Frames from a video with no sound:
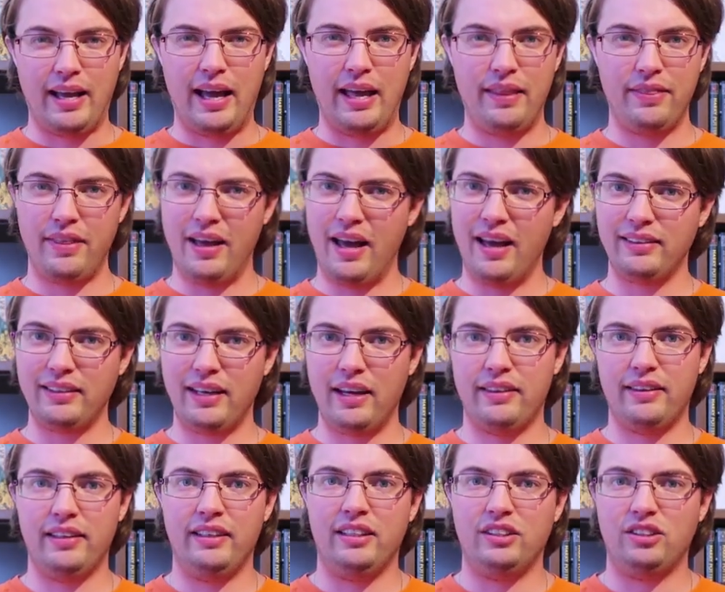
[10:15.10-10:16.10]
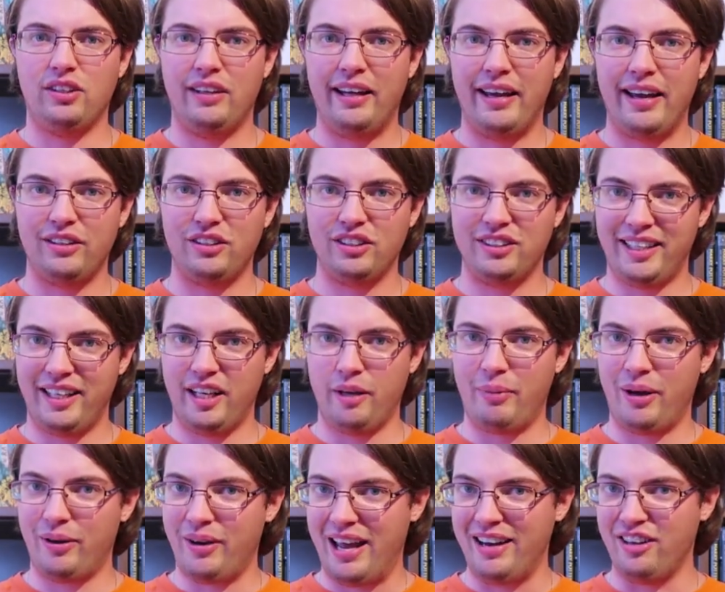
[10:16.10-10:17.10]
And that, I think, is all I have to say
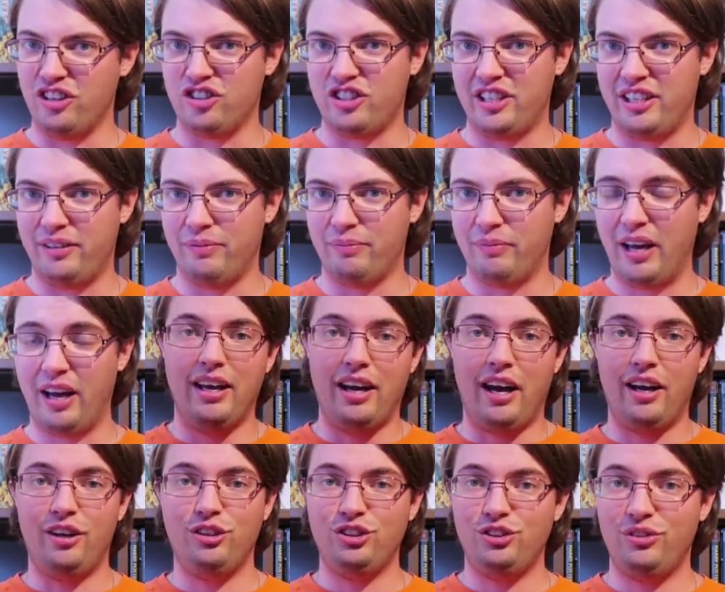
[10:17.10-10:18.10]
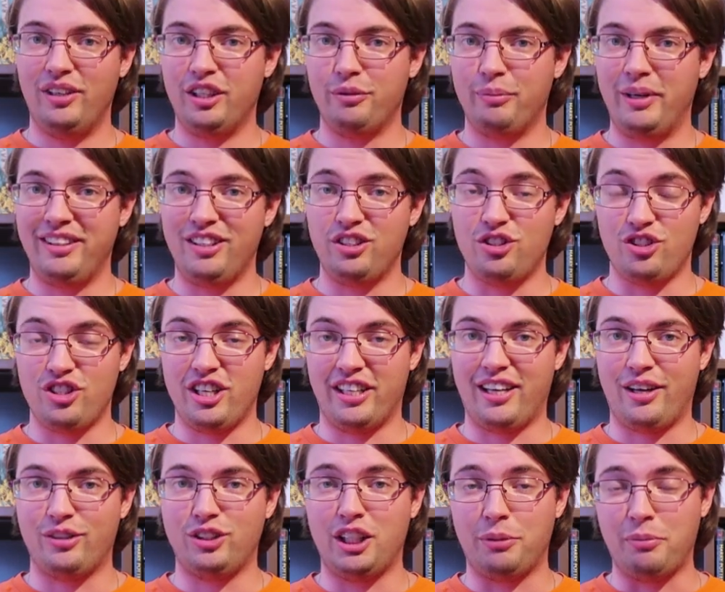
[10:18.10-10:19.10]
about energy. I also recommend that you
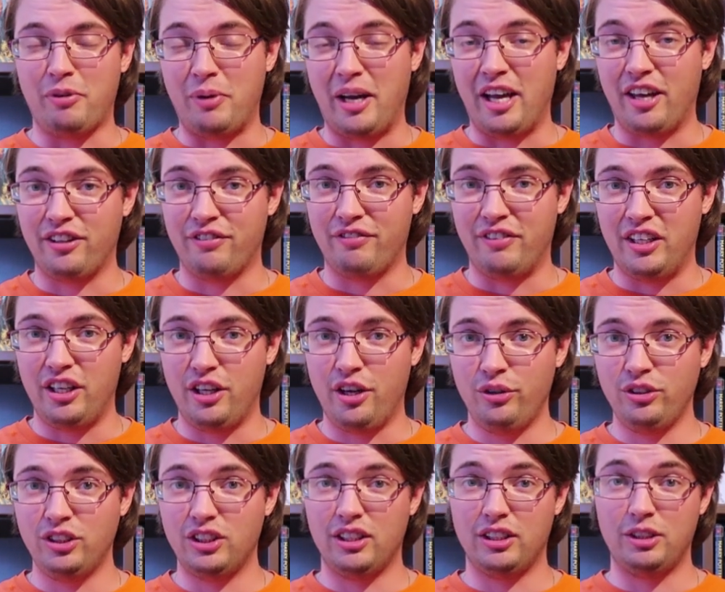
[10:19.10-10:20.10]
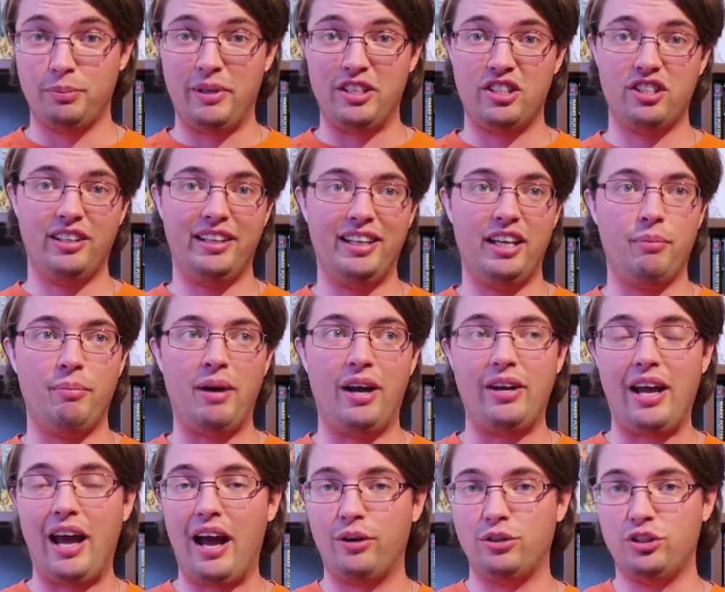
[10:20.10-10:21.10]
check out some of my other videos, especially
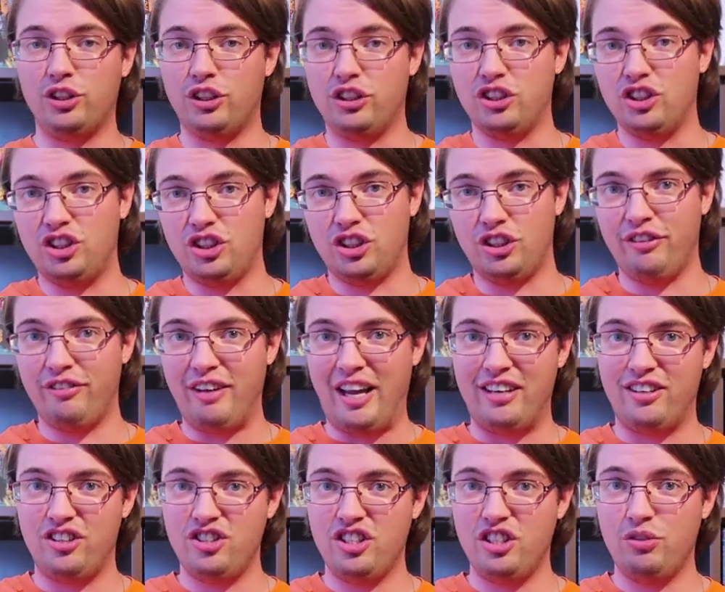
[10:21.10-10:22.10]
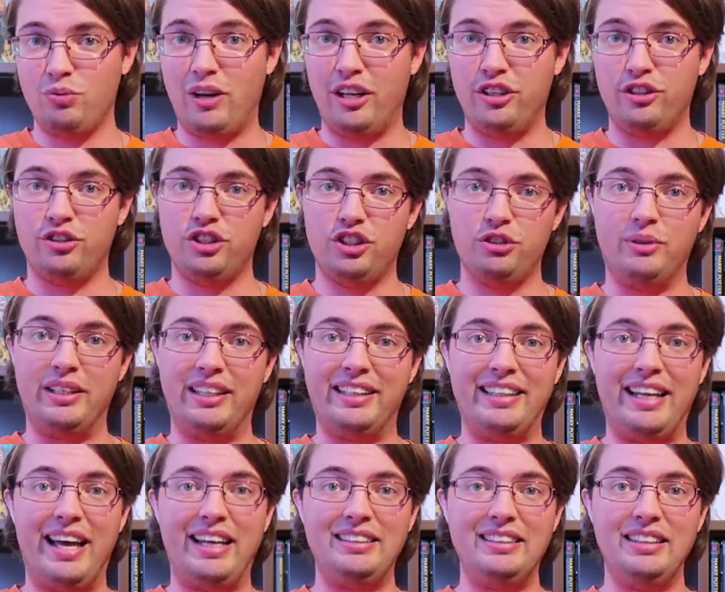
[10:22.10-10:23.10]
about how to conserve energy while you're doing
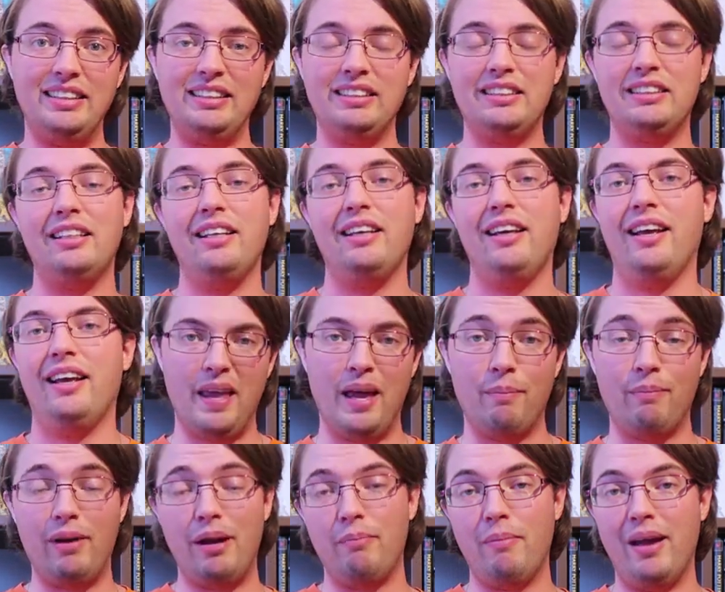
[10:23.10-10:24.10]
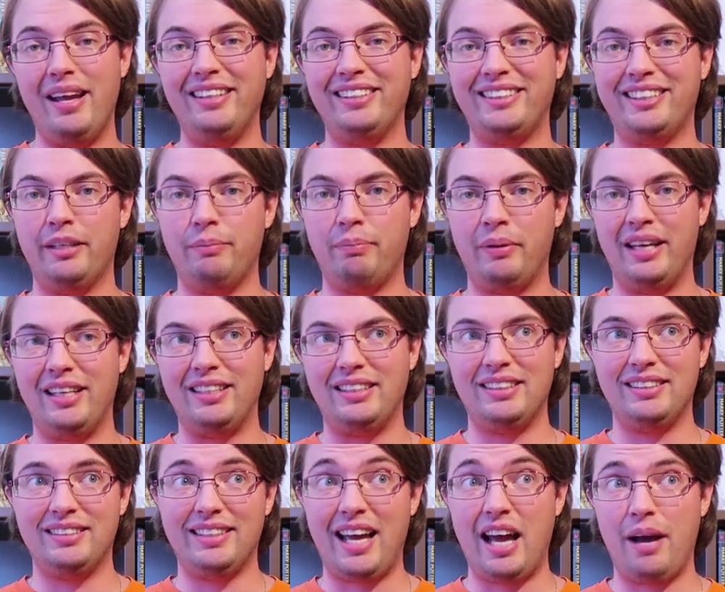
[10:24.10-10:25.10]
classes. My main tip
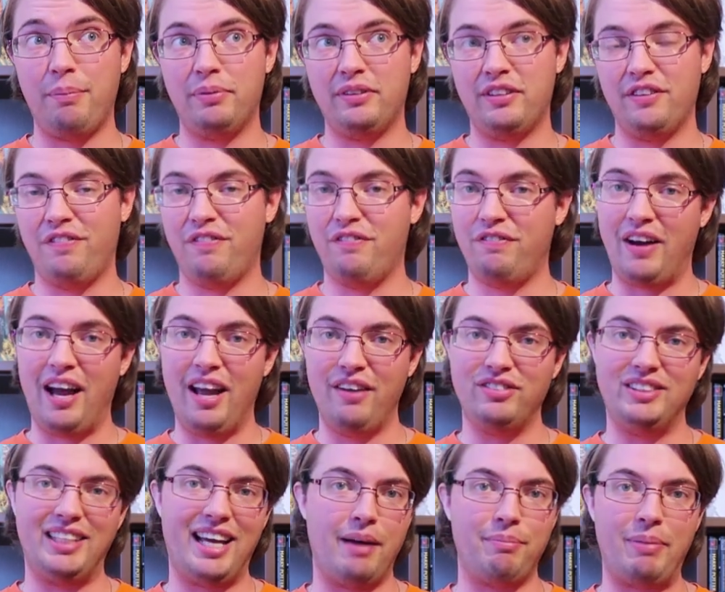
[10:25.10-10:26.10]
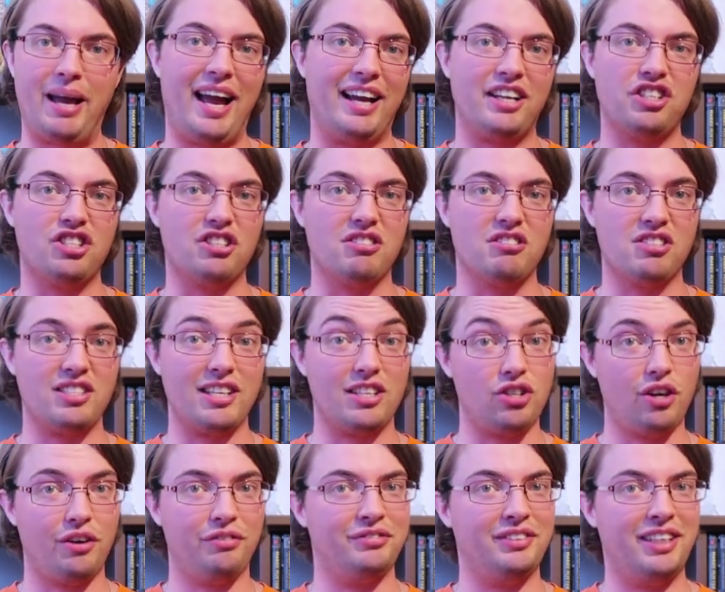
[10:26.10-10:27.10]
is tap the 5 tap actions
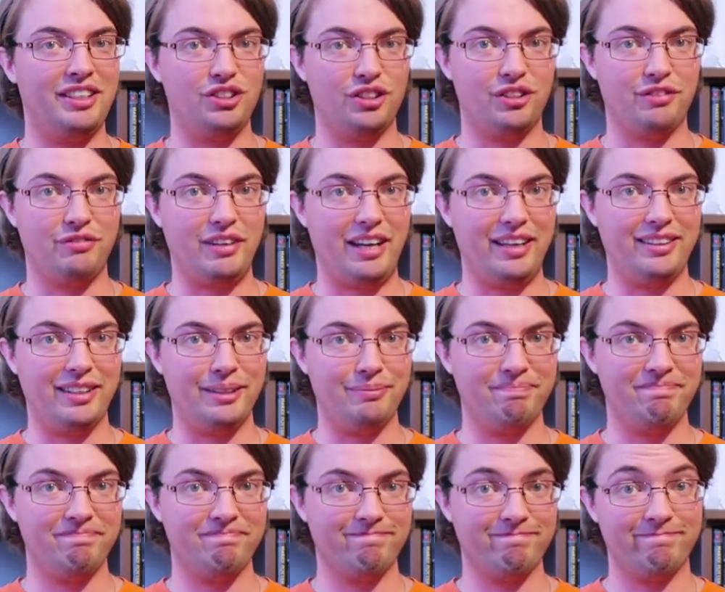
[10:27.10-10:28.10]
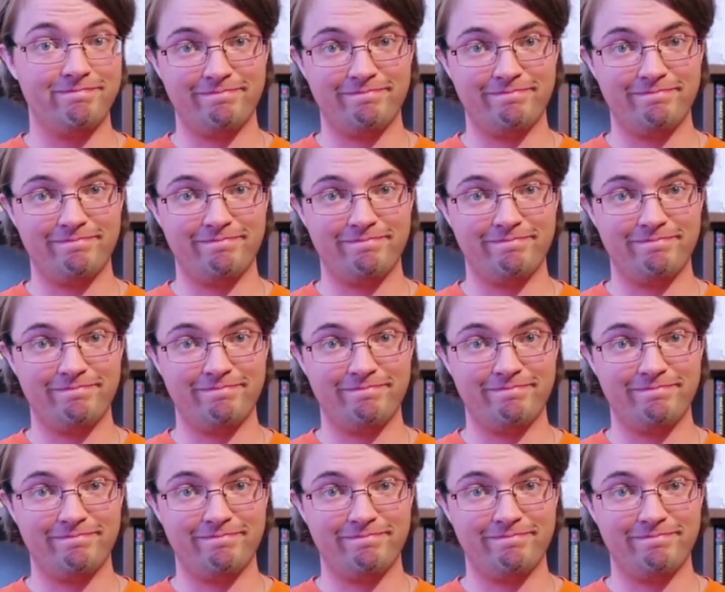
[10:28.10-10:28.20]
as often as you can find them.